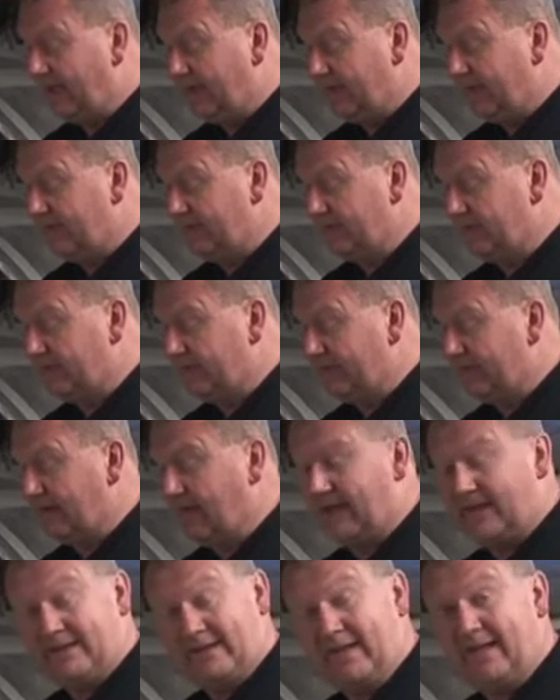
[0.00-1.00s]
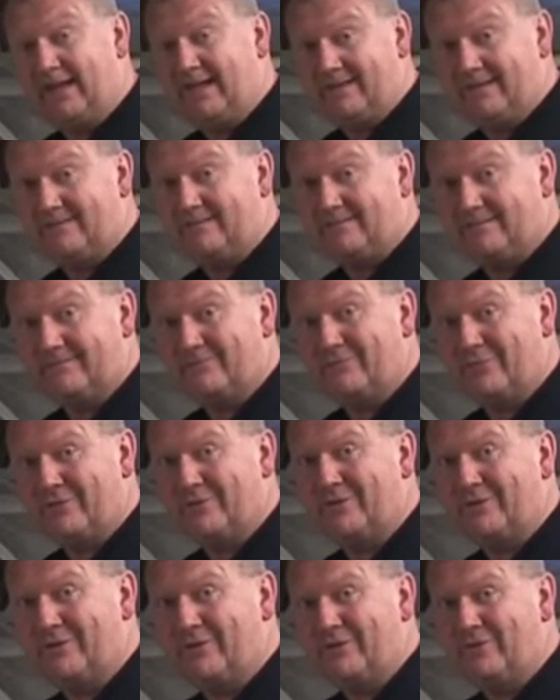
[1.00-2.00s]
into it like they
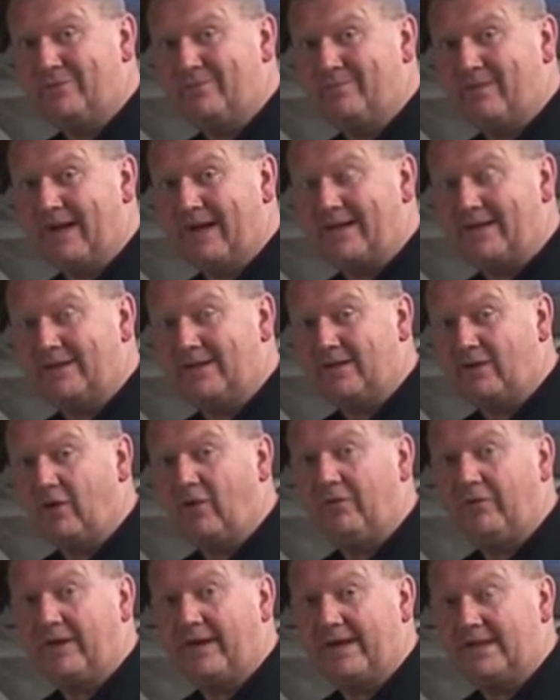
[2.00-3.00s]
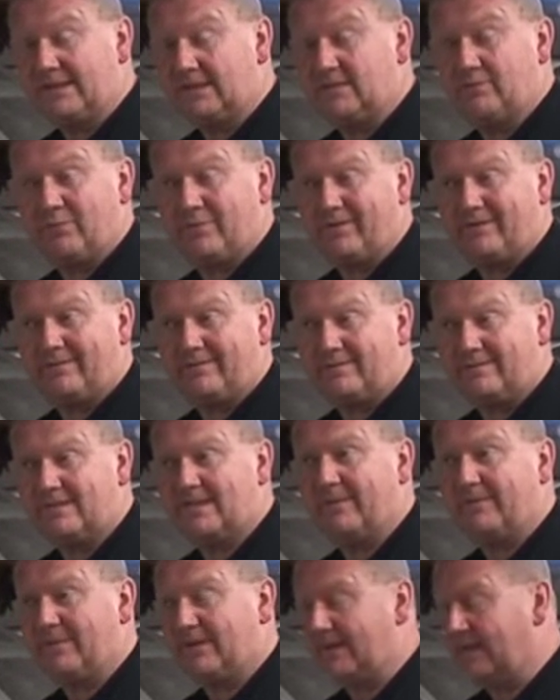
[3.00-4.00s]
would do back in the old days with
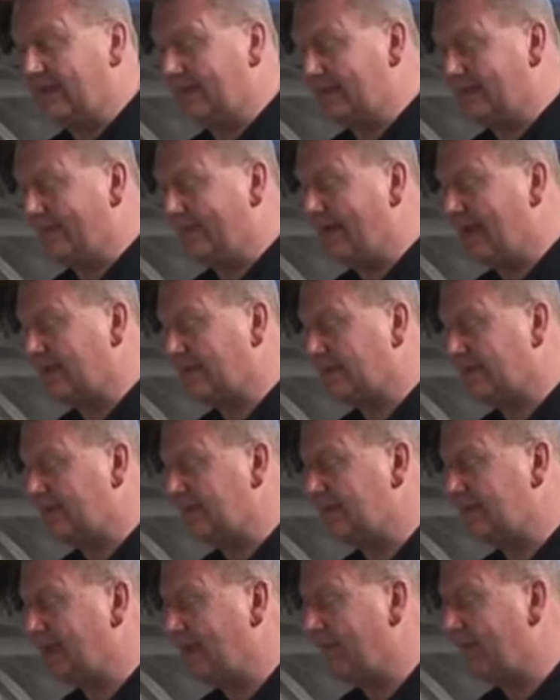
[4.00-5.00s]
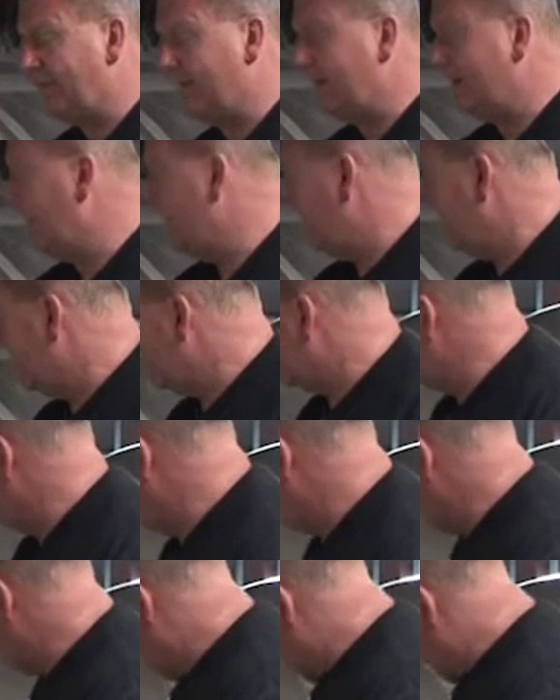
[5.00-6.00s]
something like the masking tape. So